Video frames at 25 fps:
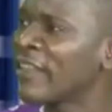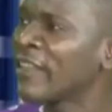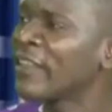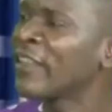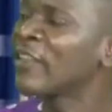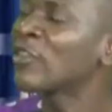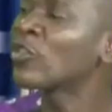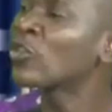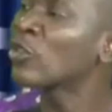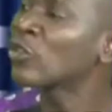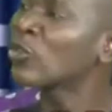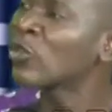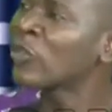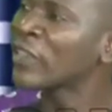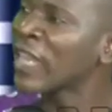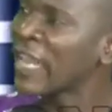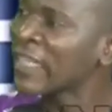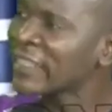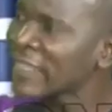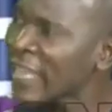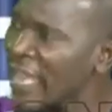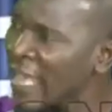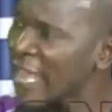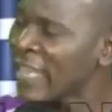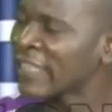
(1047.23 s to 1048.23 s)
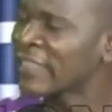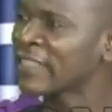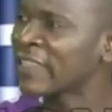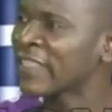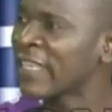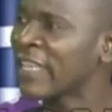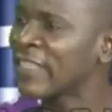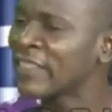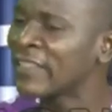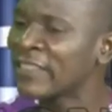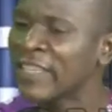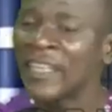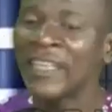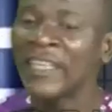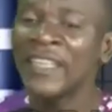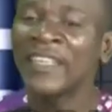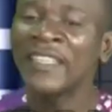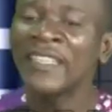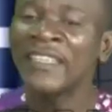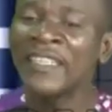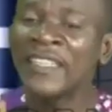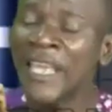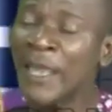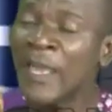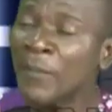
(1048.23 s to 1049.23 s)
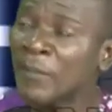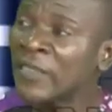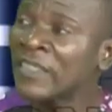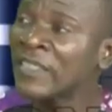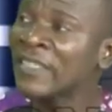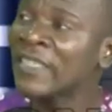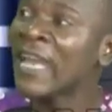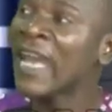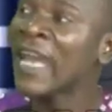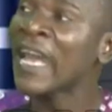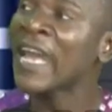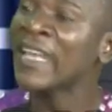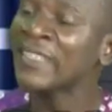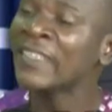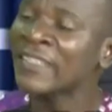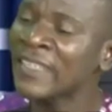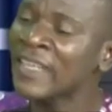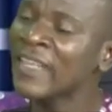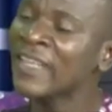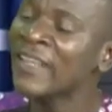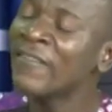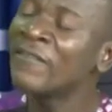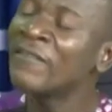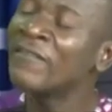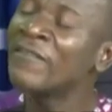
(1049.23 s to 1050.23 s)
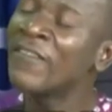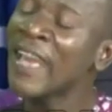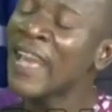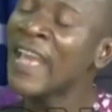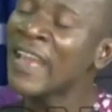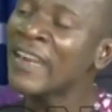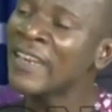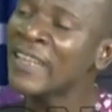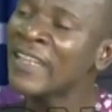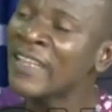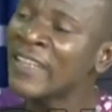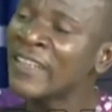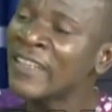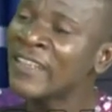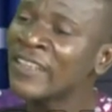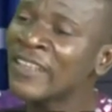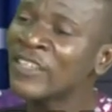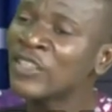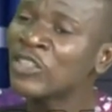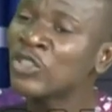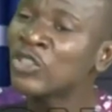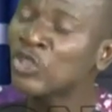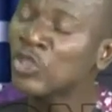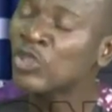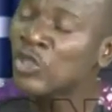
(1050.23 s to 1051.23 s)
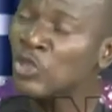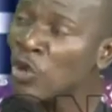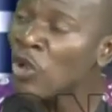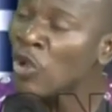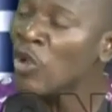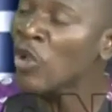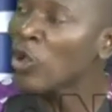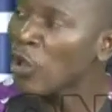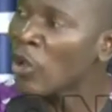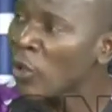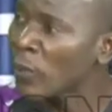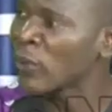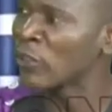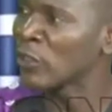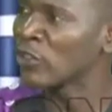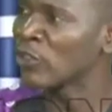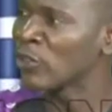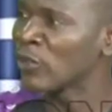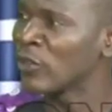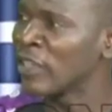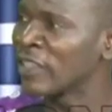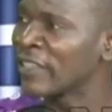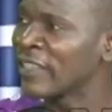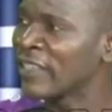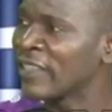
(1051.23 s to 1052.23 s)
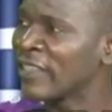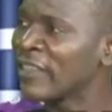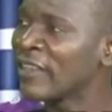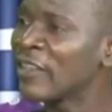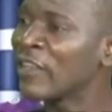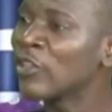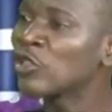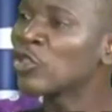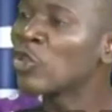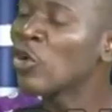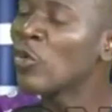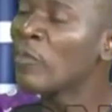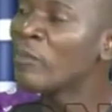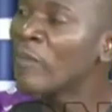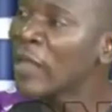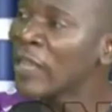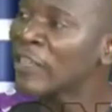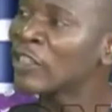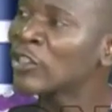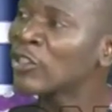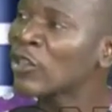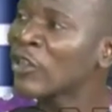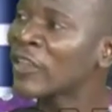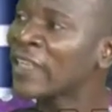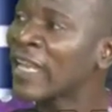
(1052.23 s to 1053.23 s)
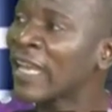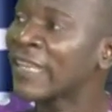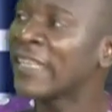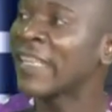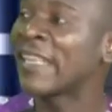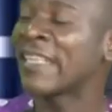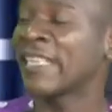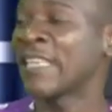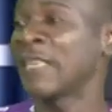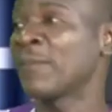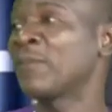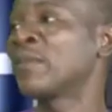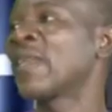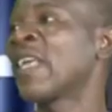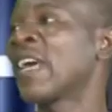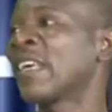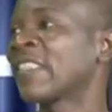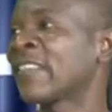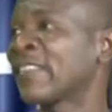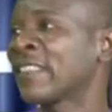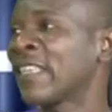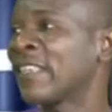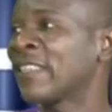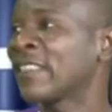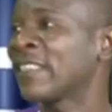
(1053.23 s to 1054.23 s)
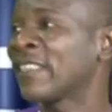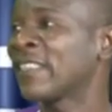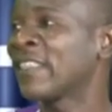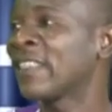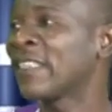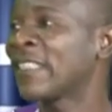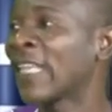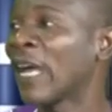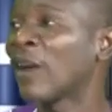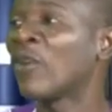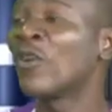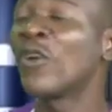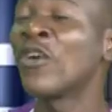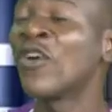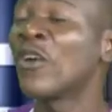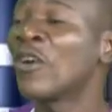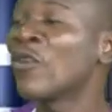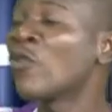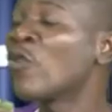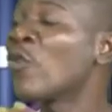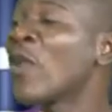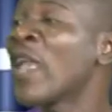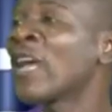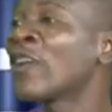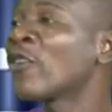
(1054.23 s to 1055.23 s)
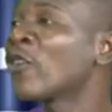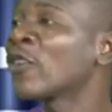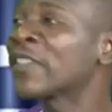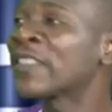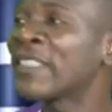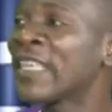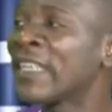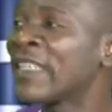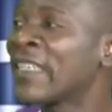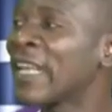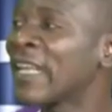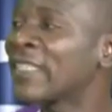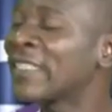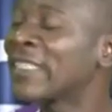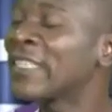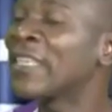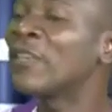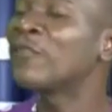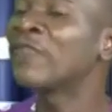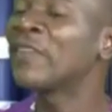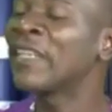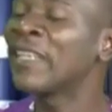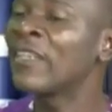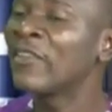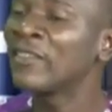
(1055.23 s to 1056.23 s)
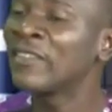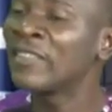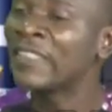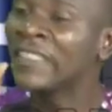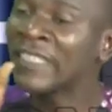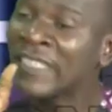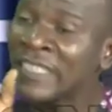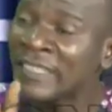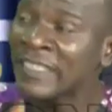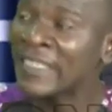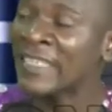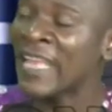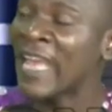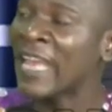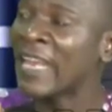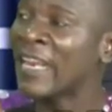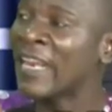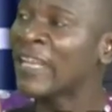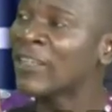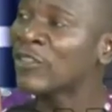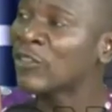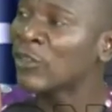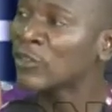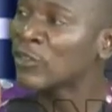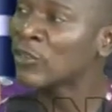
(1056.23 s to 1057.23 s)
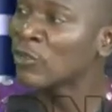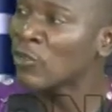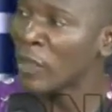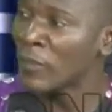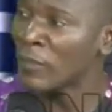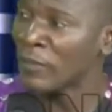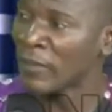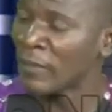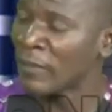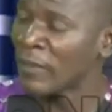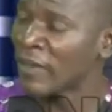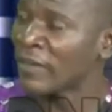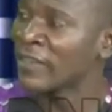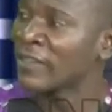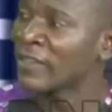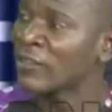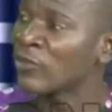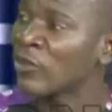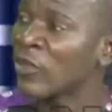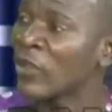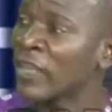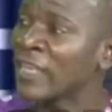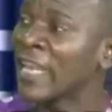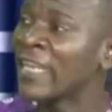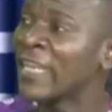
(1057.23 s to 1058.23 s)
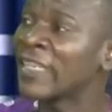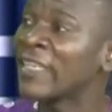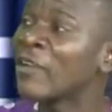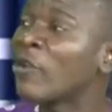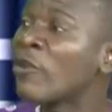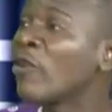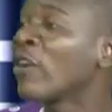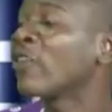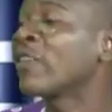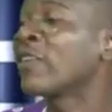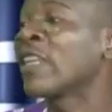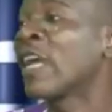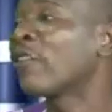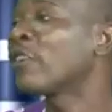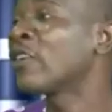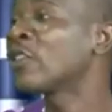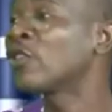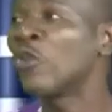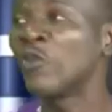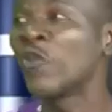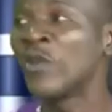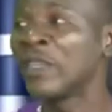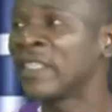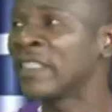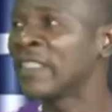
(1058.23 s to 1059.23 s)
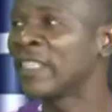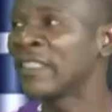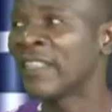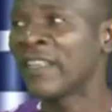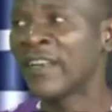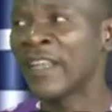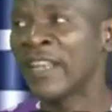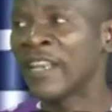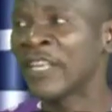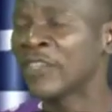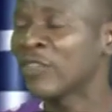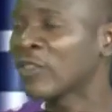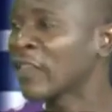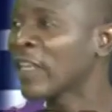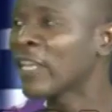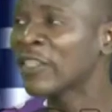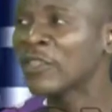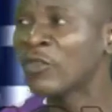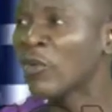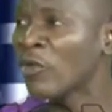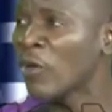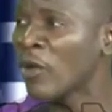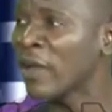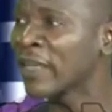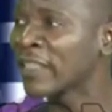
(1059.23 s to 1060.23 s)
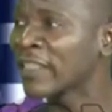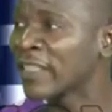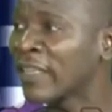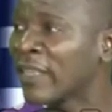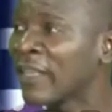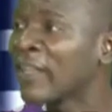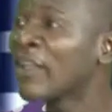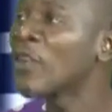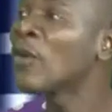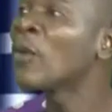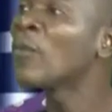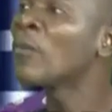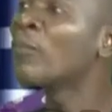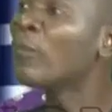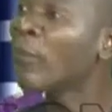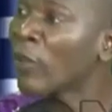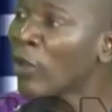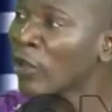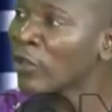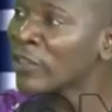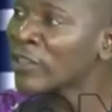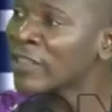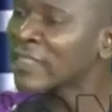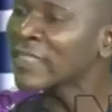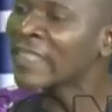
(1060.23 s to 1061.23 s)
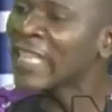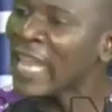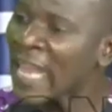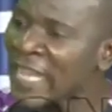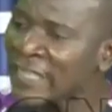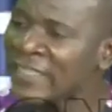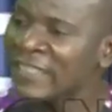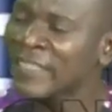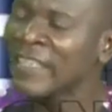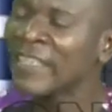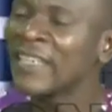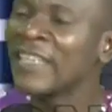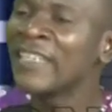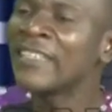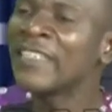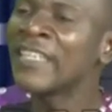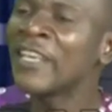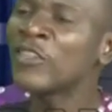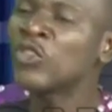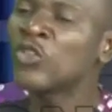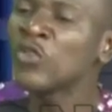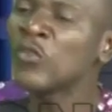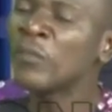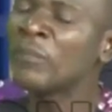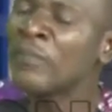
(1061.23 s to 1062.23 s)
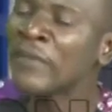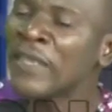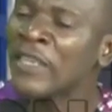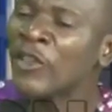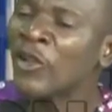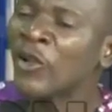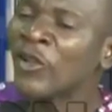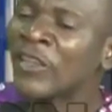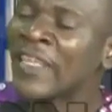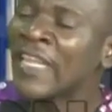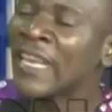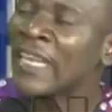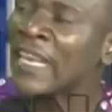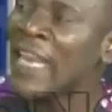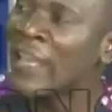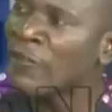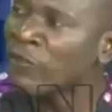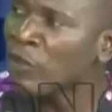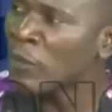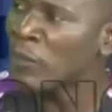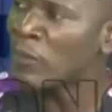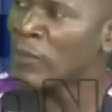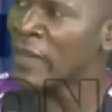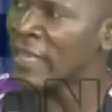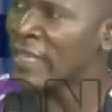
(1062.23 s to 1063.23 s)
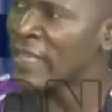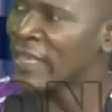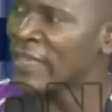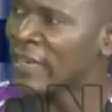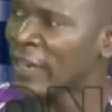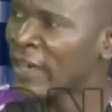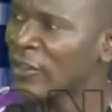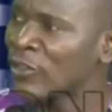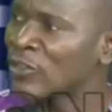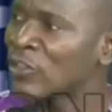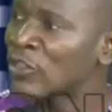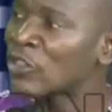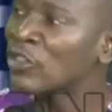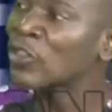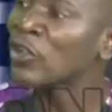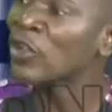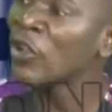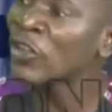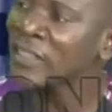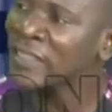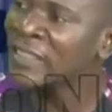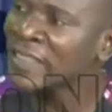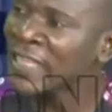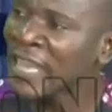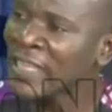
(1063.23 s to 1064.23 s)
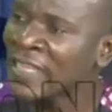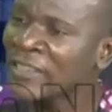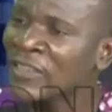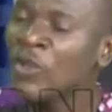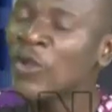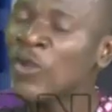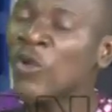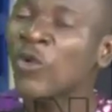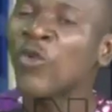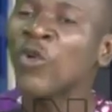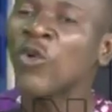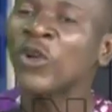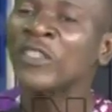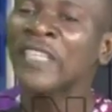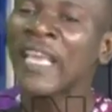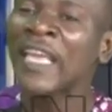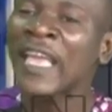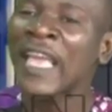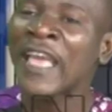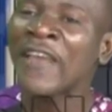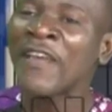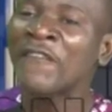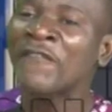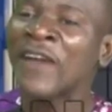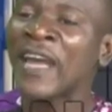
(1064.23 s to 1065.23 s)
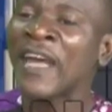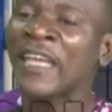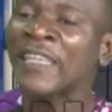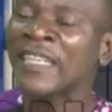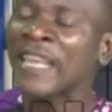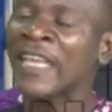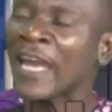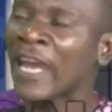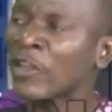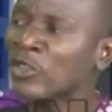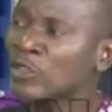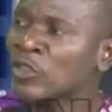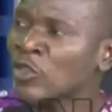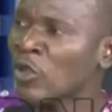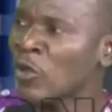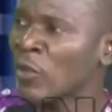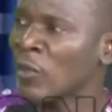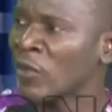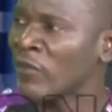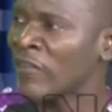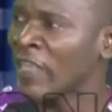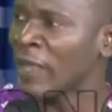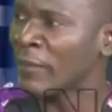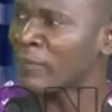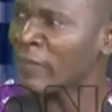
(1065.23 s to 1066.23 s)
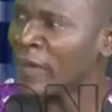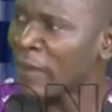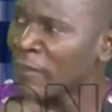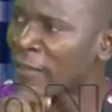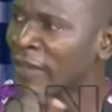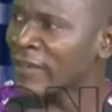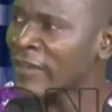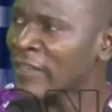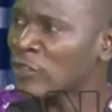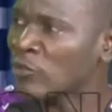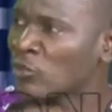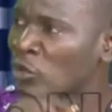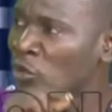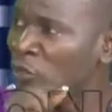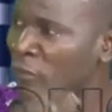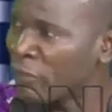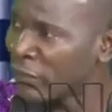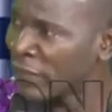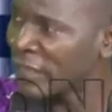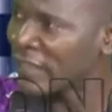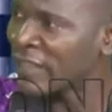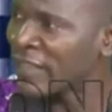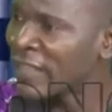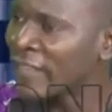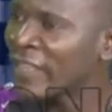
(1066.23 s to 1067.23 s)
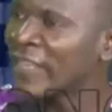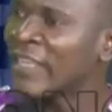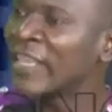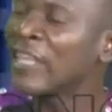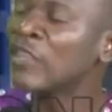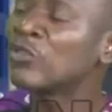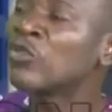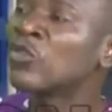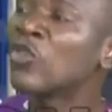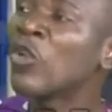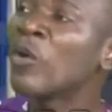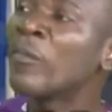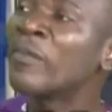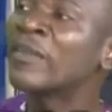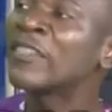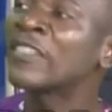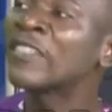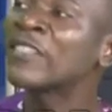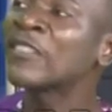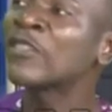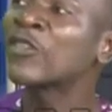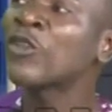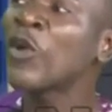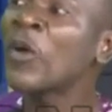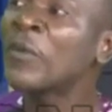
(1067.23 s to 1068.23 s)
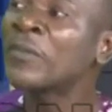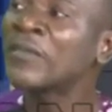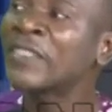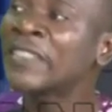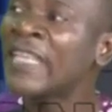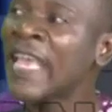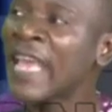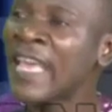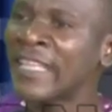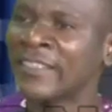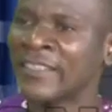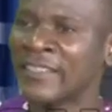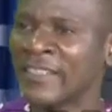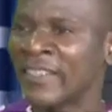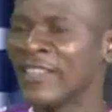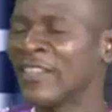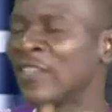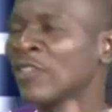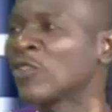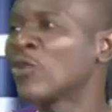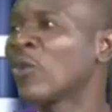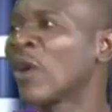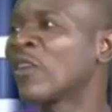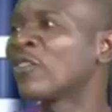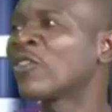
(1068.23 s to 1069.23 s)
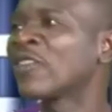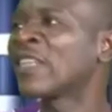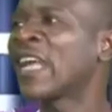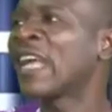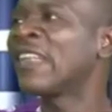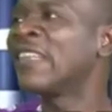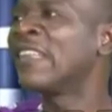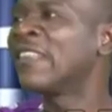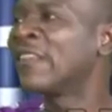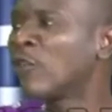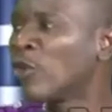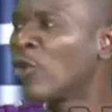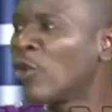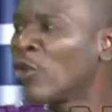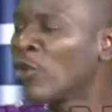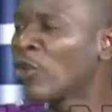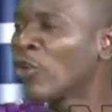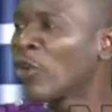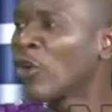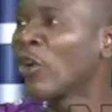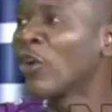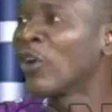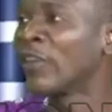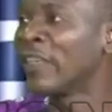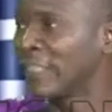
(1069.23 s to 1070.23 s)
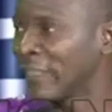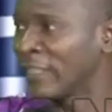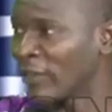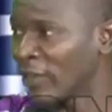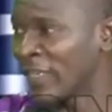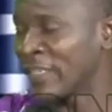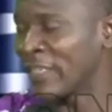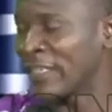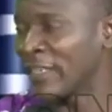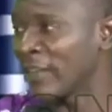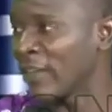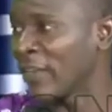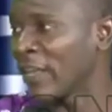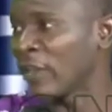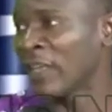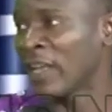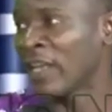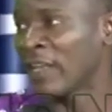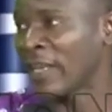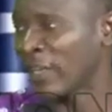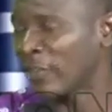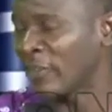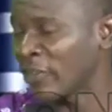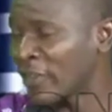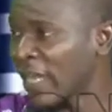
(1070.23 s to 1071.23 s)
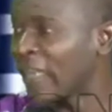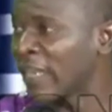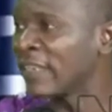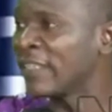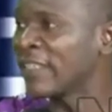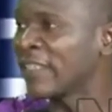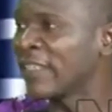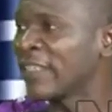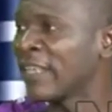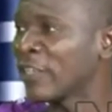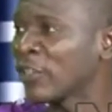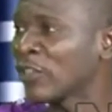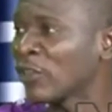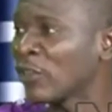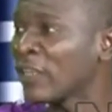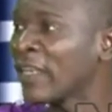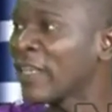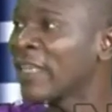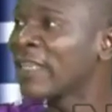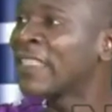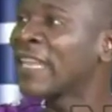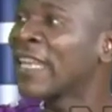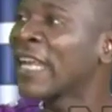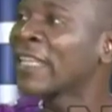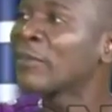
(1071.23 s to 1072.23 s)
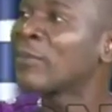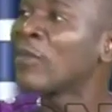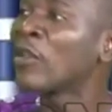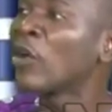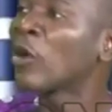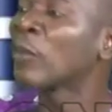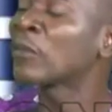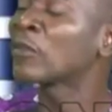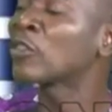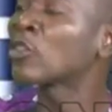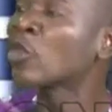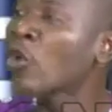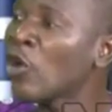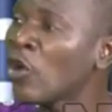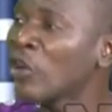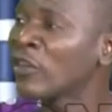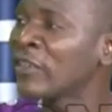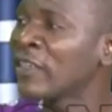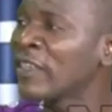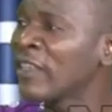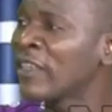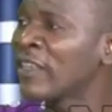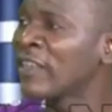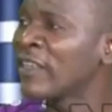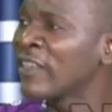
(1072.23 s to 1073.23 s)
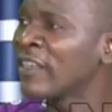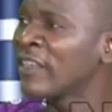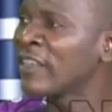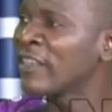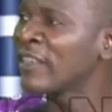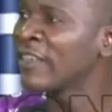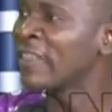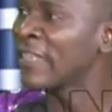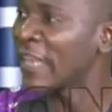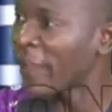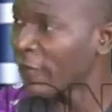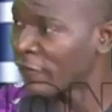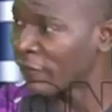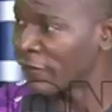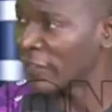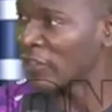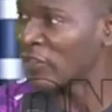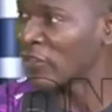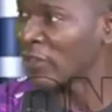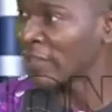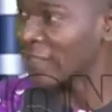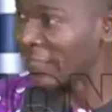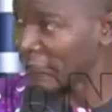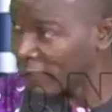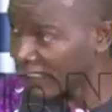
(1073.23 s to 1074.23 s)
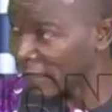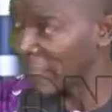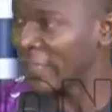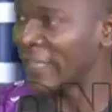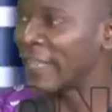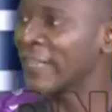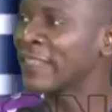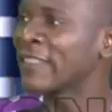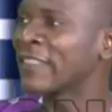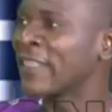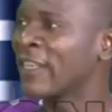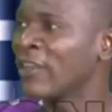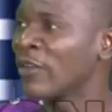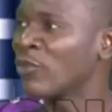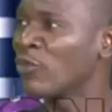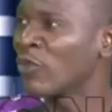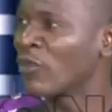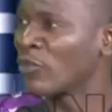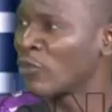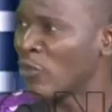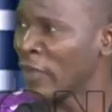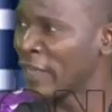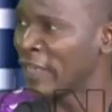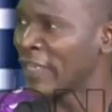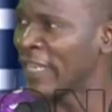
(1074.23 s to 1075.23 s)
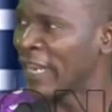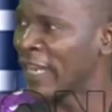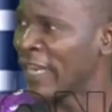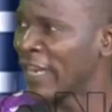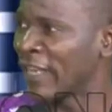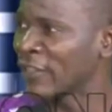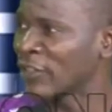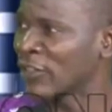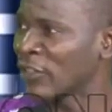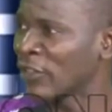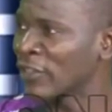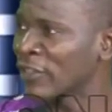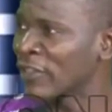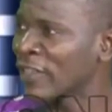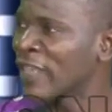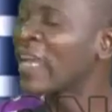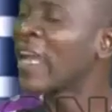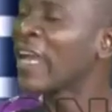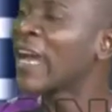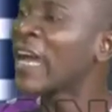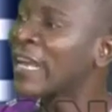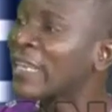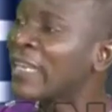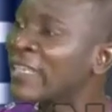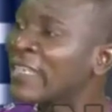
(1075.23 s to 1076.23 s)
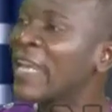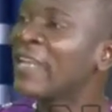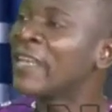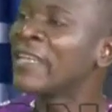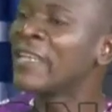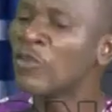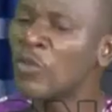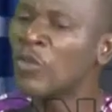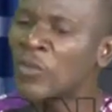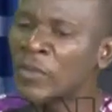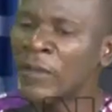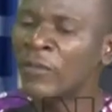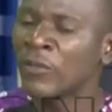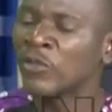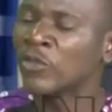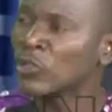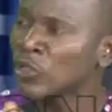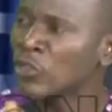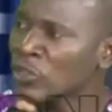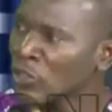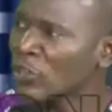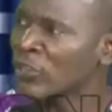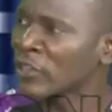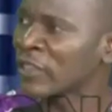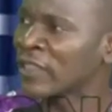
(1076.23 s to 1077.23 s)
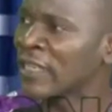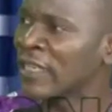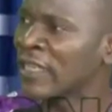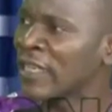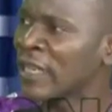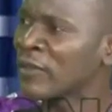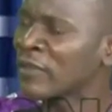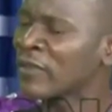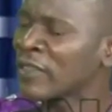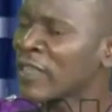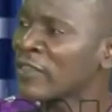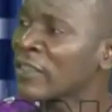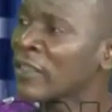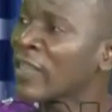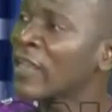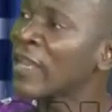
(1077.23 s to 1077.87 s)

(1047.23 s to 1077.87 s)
So to that extent, the APC has very strong opportunity to make sure that they keep their state. Now, we are not saying that if they did their elections where primaries were, that they, were, they are going to win the general election. That's not what I'm saying. But that they should be on a level playing ground such that whatever the outcome of their primaries will be, it will not be subject to another legal or li any, uh, another litigation that may upturn their victories in, in case they pool, win yeah, the elections, yeah. and then they will be able to sustain themselves.